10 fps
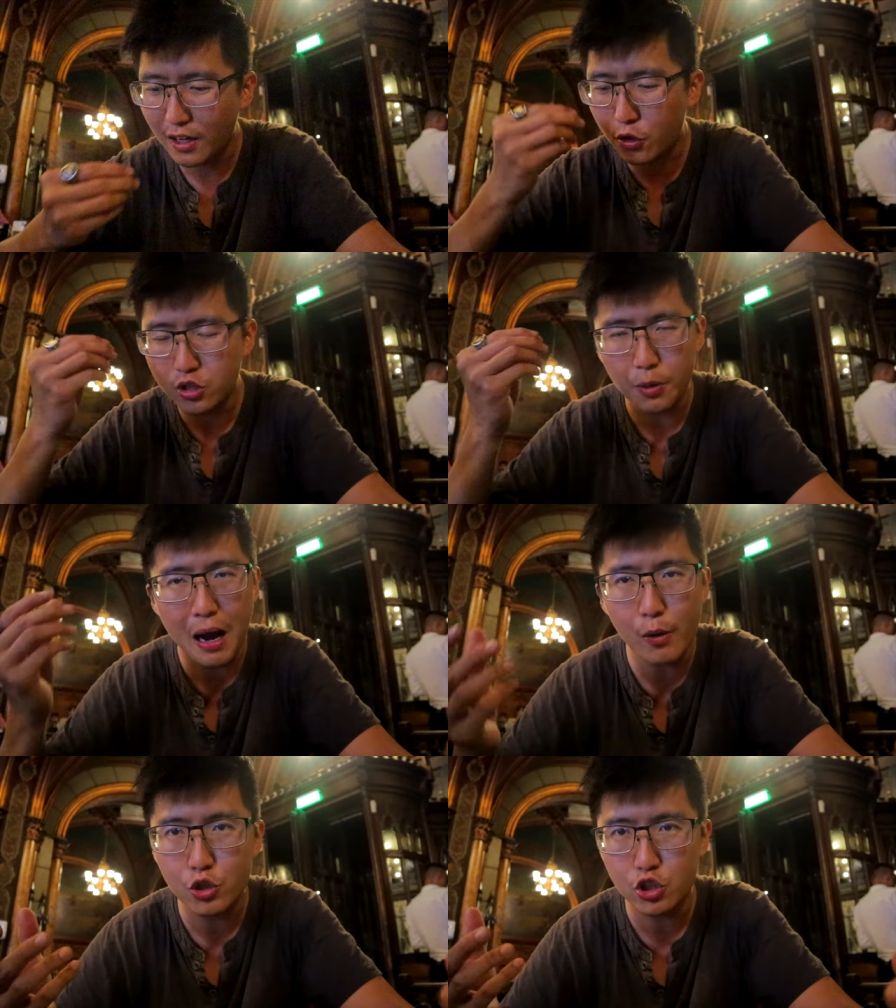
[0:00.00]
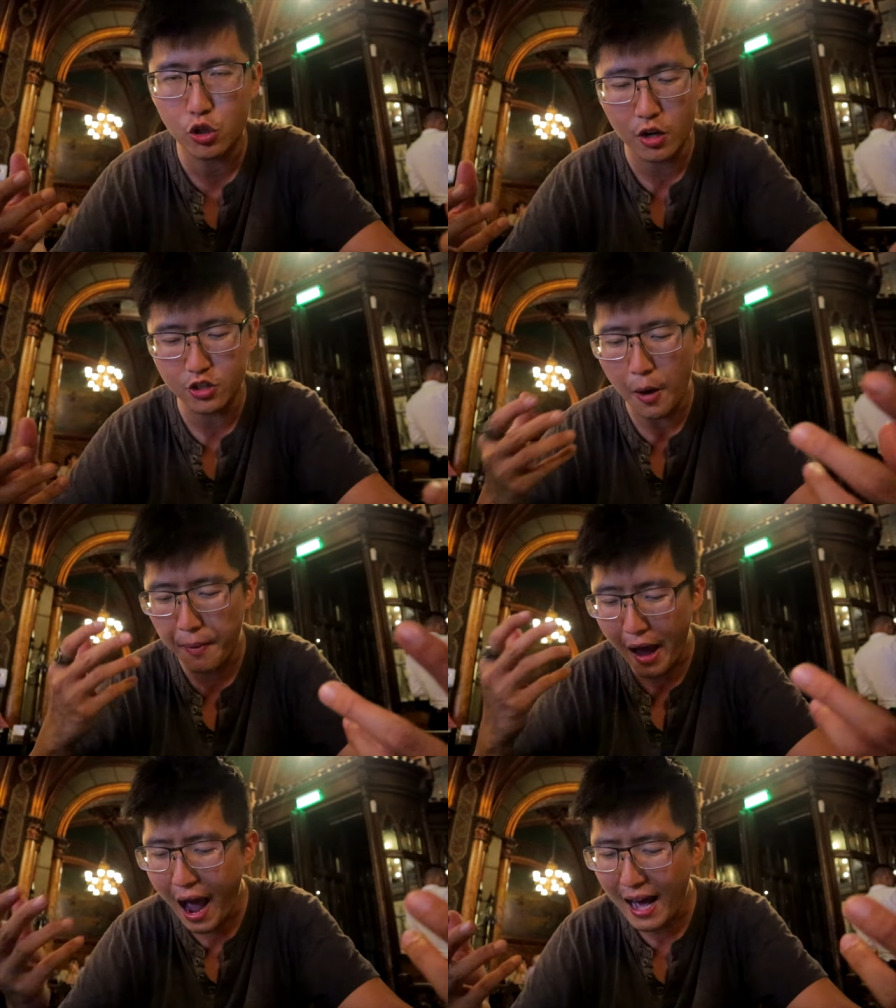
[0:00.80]
Of course, the powdered sugar on top
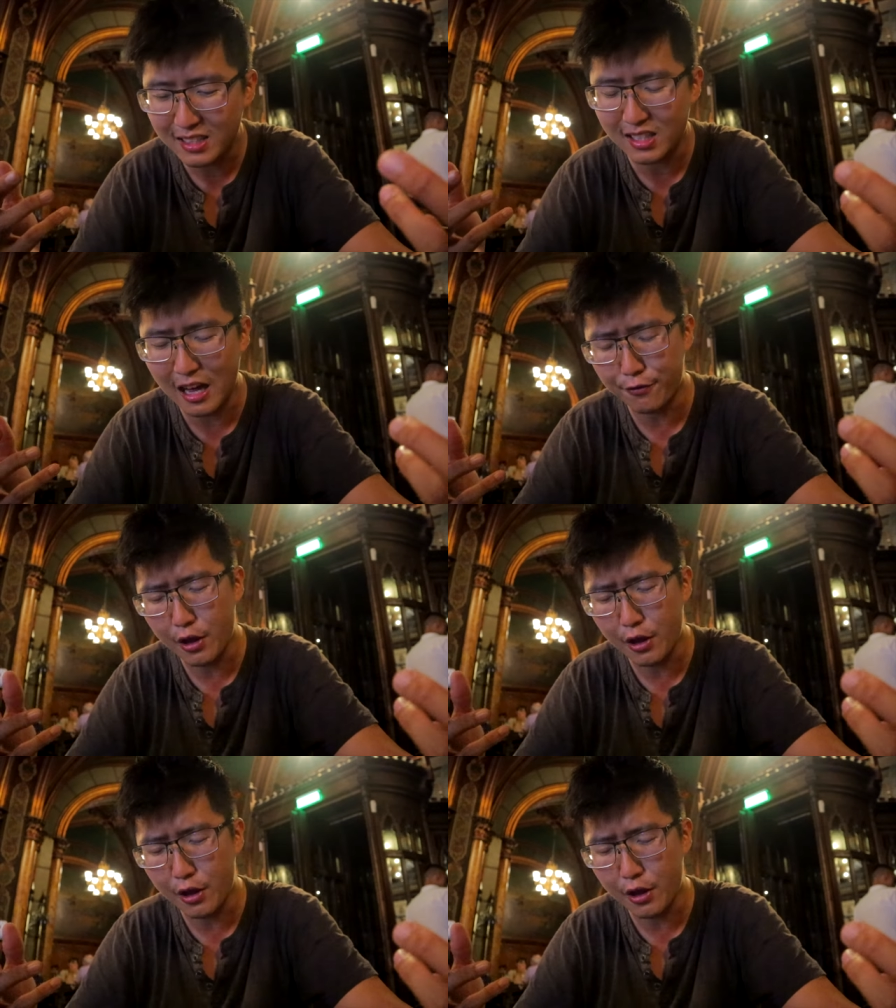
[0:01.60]
adds to that